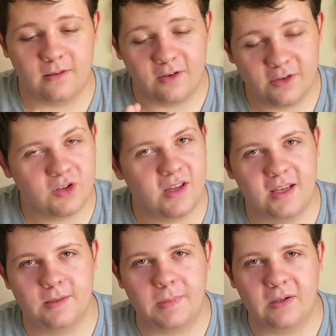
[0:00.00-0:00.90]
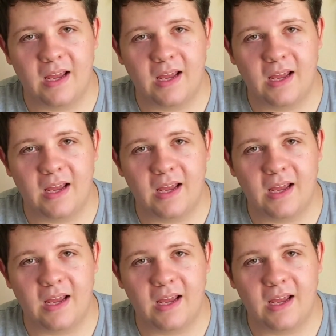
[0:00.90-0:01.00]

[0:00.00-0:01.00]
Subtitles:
originally is about